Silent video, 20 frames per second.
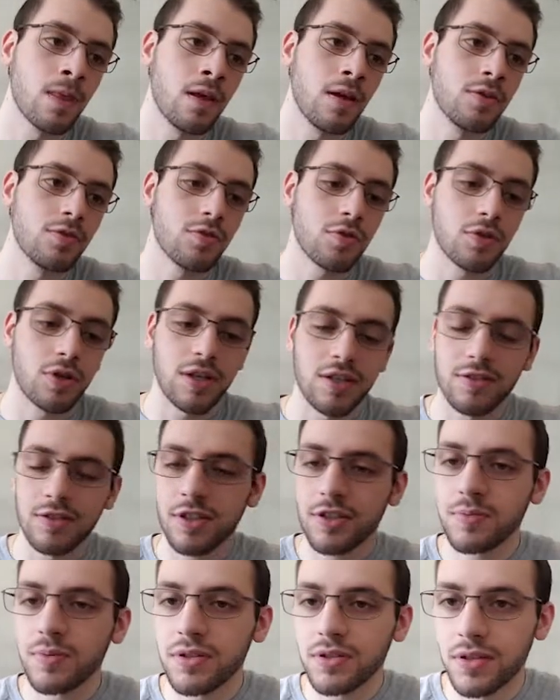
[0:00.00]
So you get
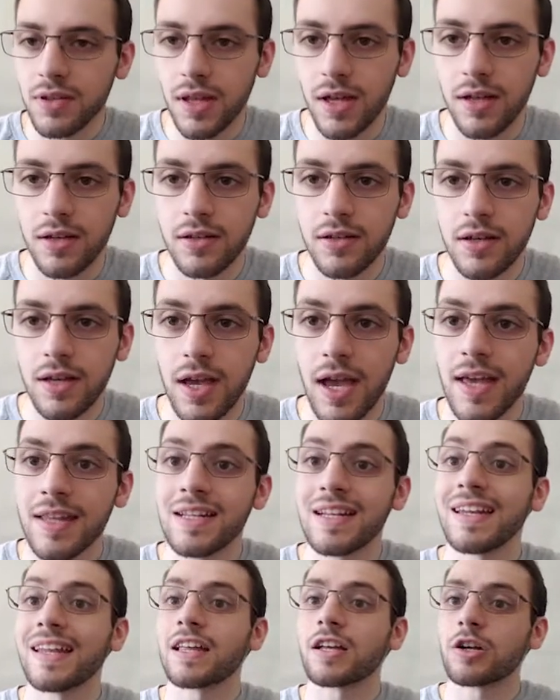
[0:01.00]
6 months of that. And
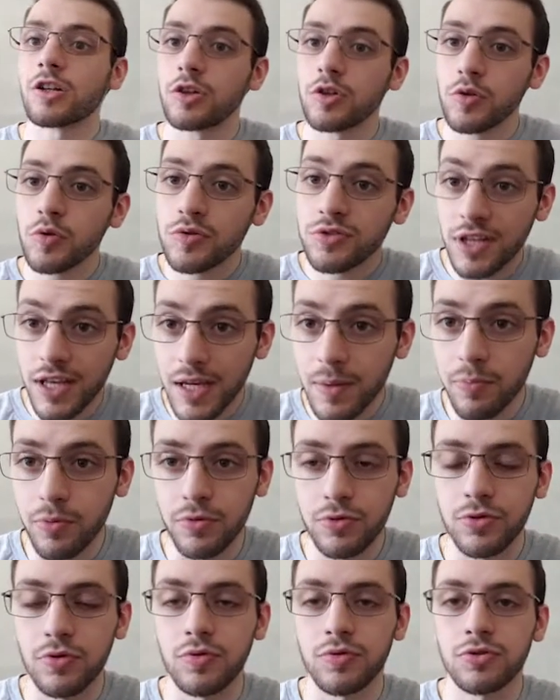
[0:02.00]
it includes
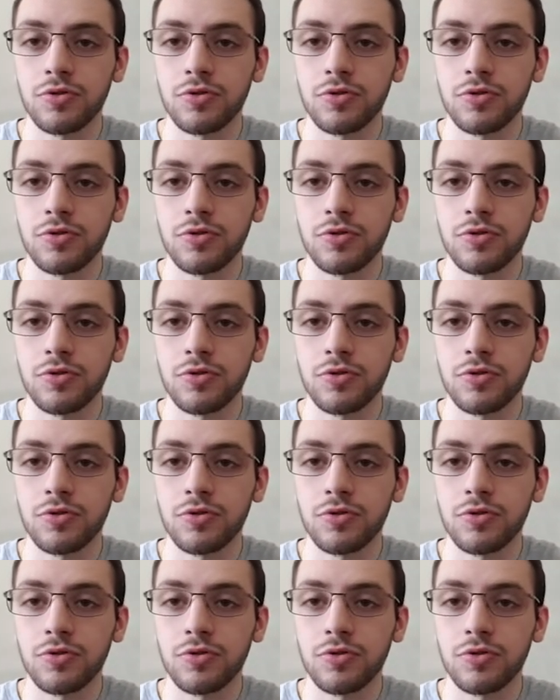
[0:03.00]
April too.